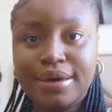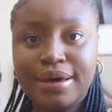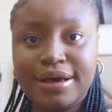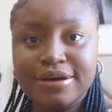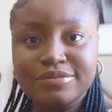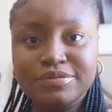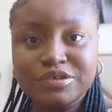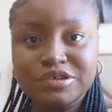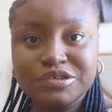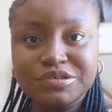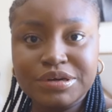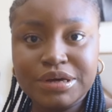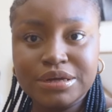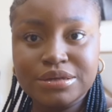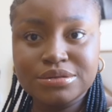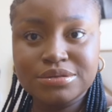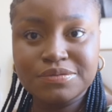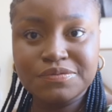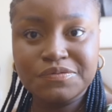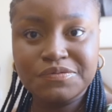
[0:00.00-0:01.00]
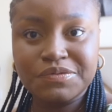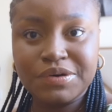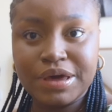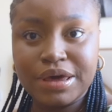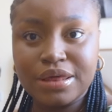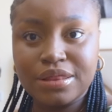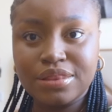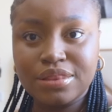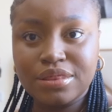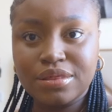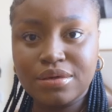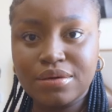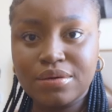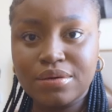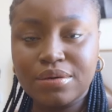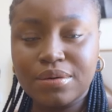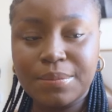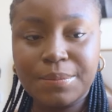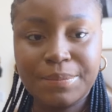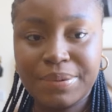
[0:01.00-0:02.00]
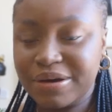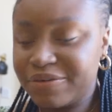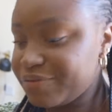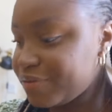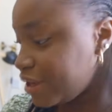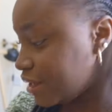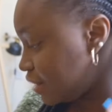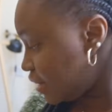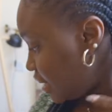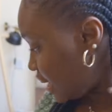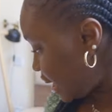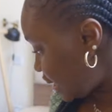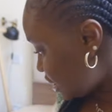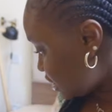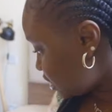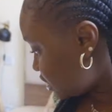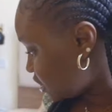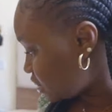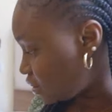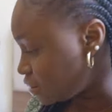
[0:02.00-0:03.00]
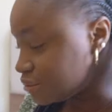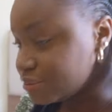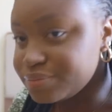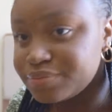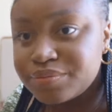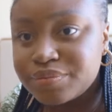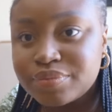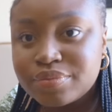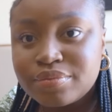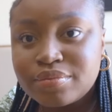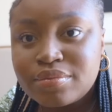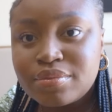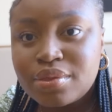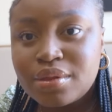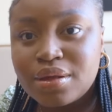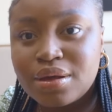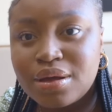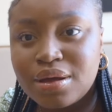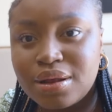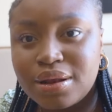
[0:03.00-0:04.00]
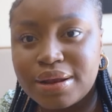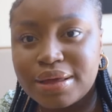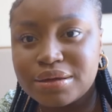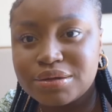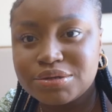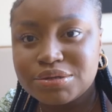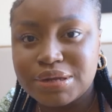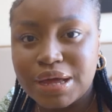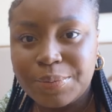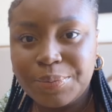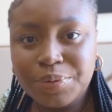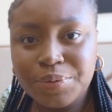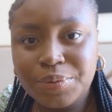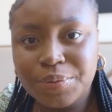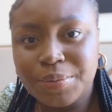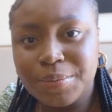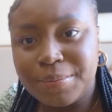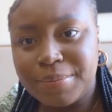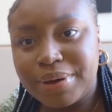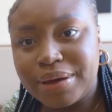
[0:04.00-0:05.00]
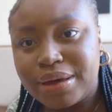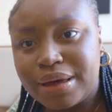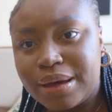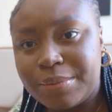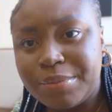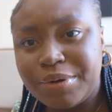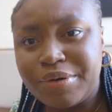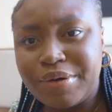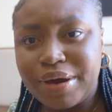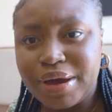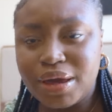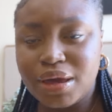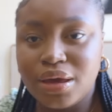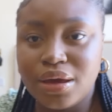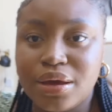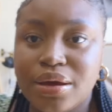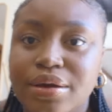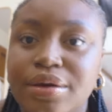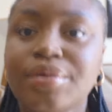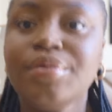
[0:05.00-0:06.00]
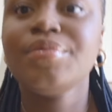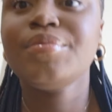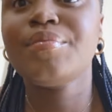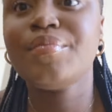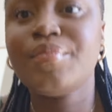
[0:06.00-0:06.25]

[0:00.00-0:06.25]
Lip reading: I've been trying to find the perfect lighting. Like, should I put my camera here